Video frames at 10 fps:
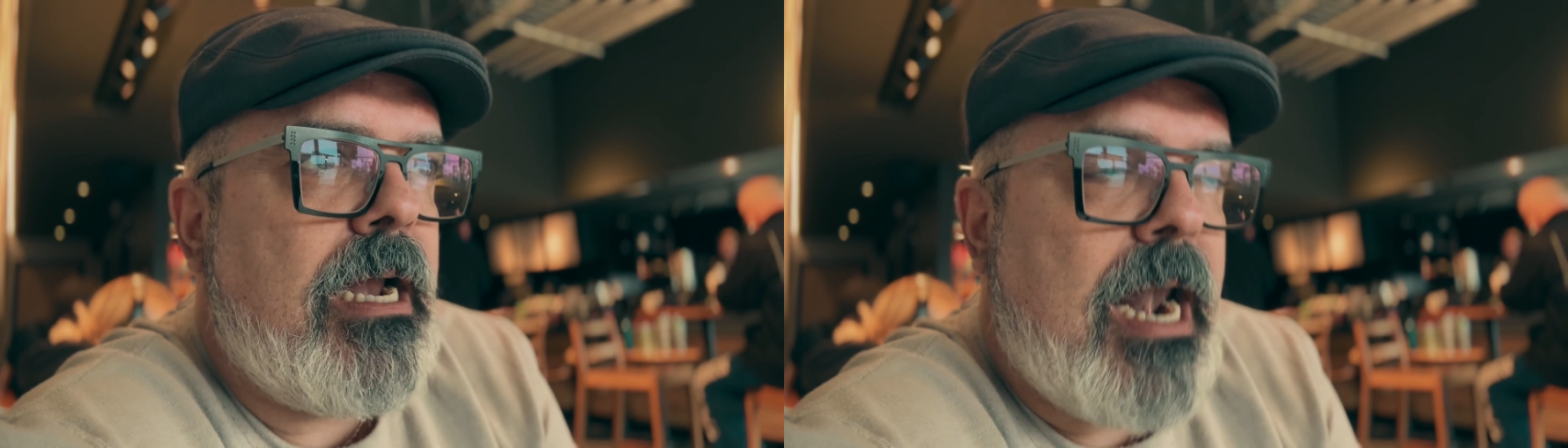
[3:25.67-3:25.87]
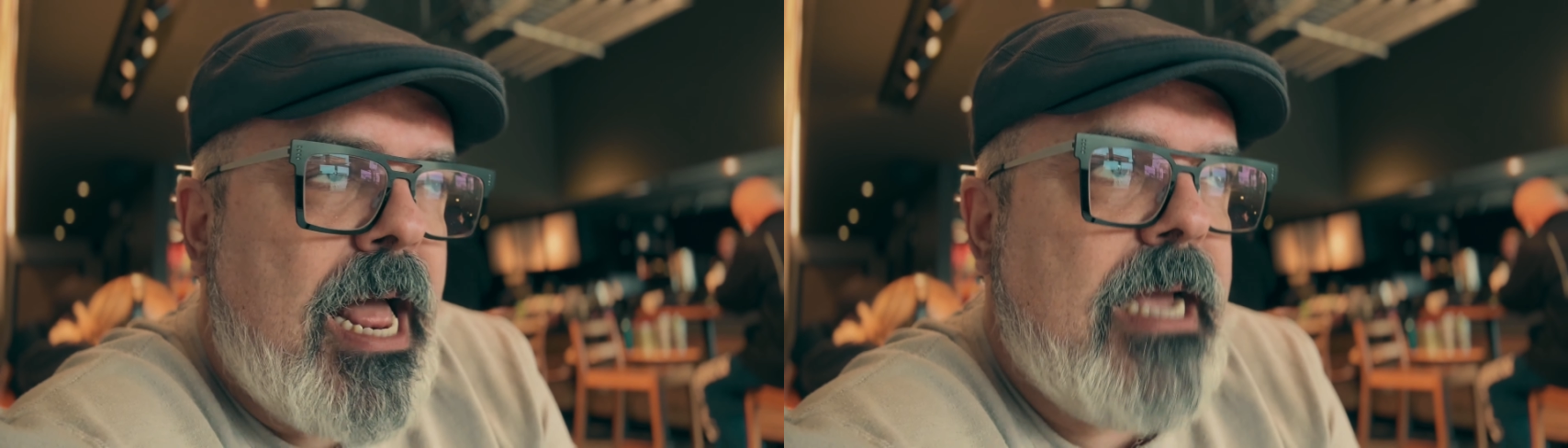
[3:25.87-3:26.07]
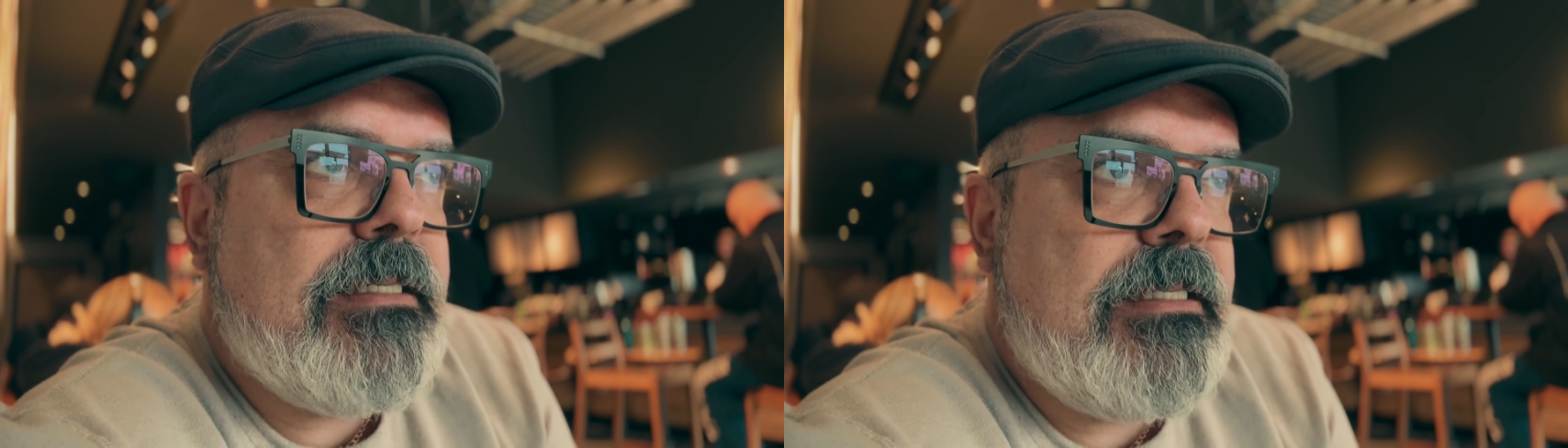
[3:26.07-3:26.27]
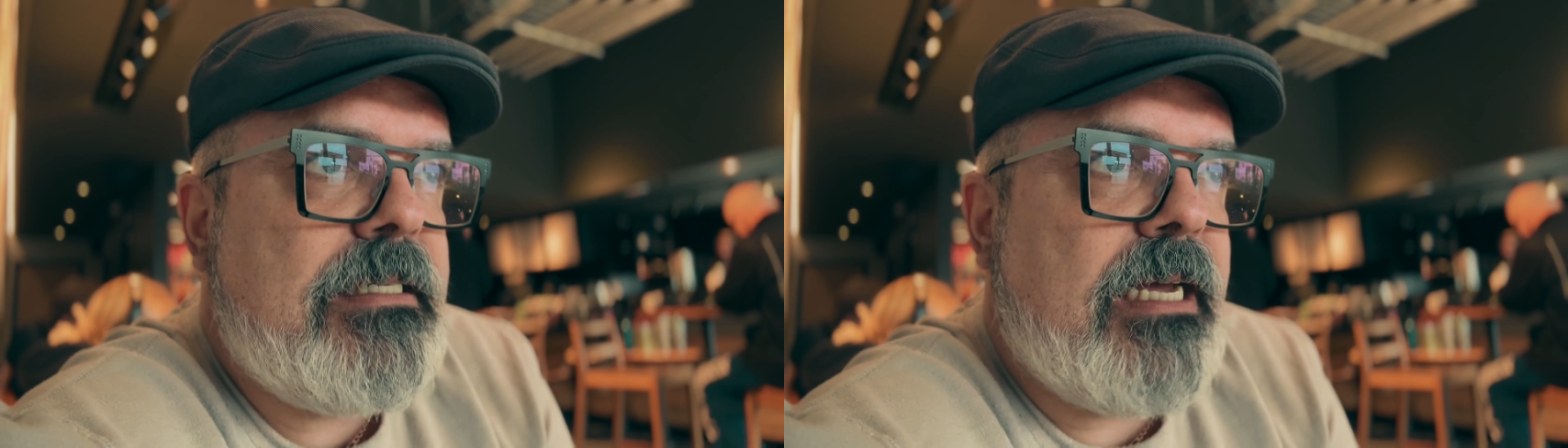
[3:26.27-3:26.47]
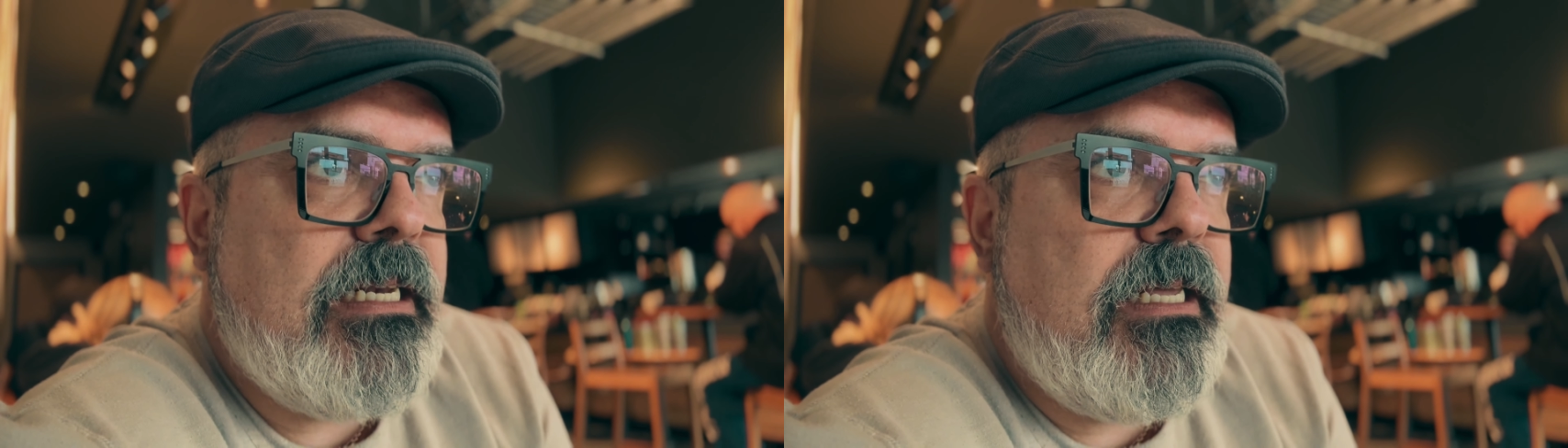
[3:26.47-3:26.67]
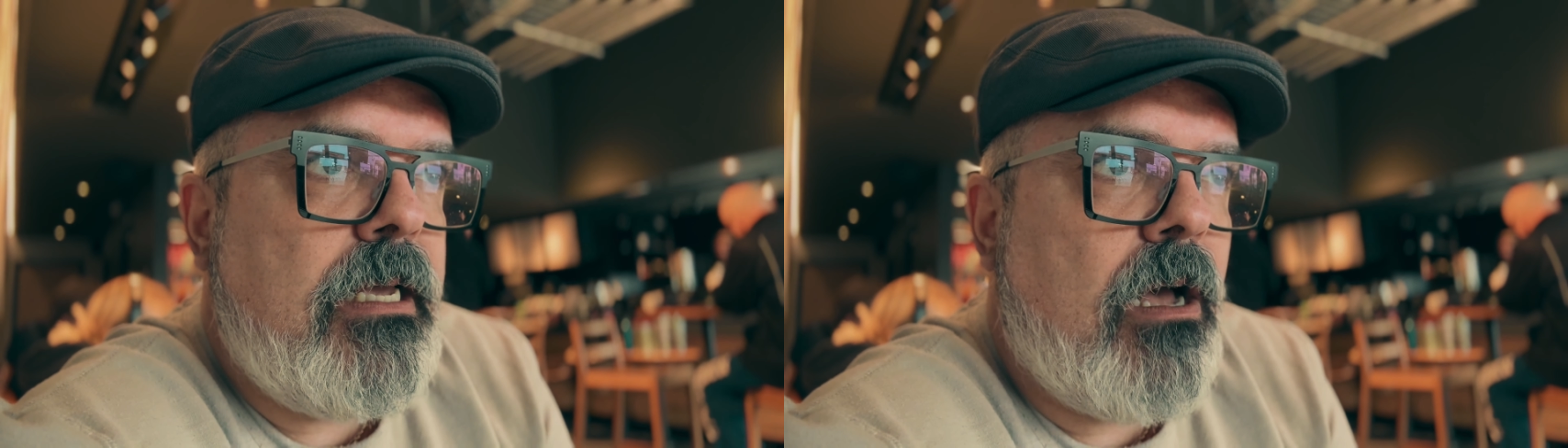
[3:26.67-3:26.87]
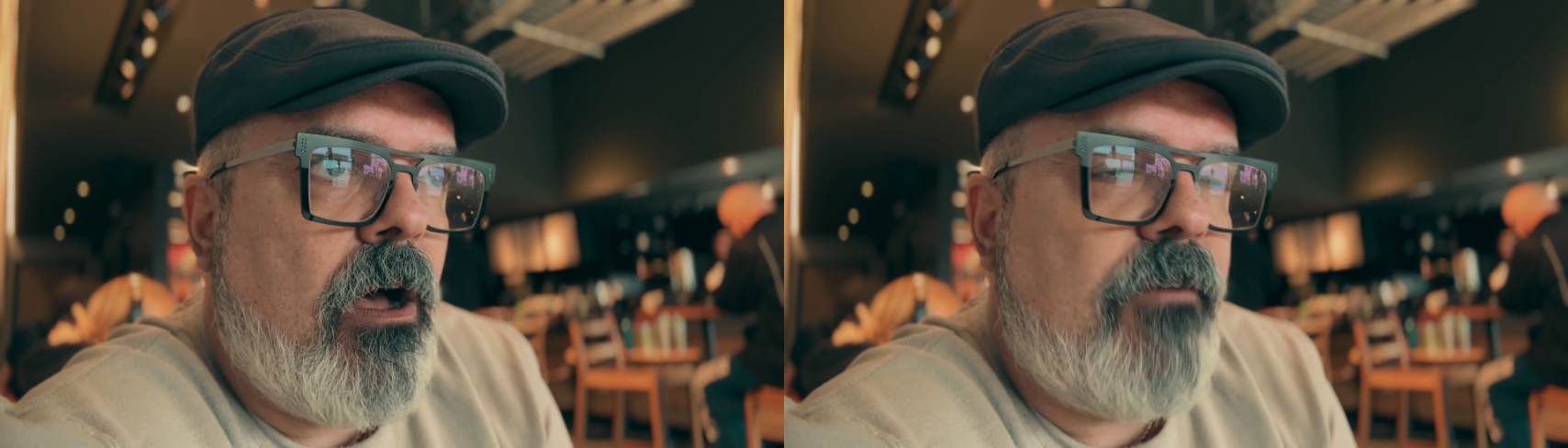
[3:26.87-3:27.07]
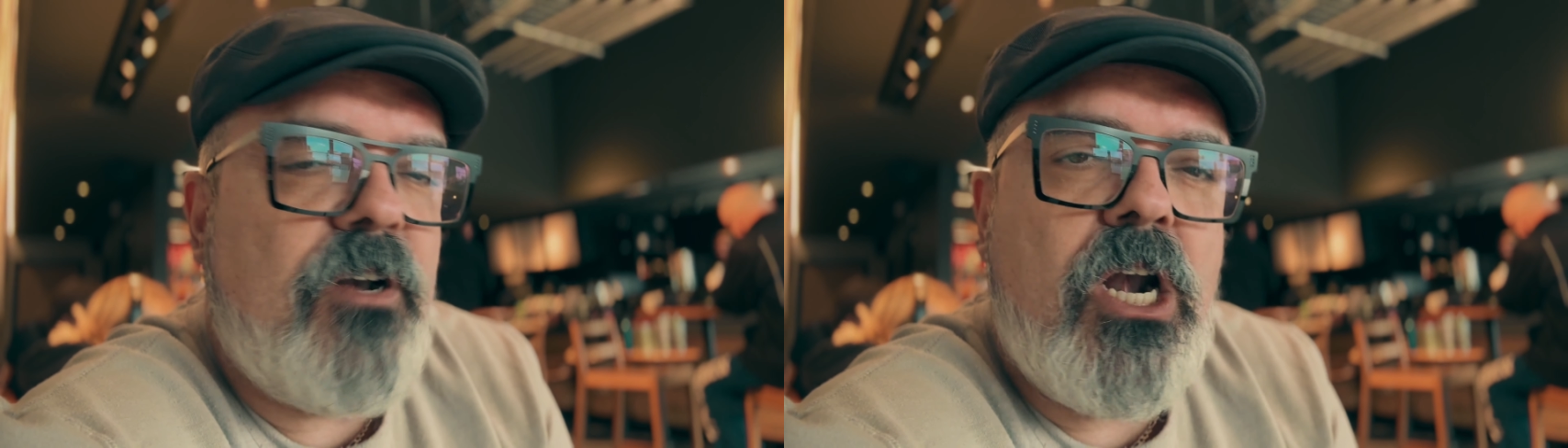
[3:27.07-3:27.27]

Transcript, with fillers: I like this idea of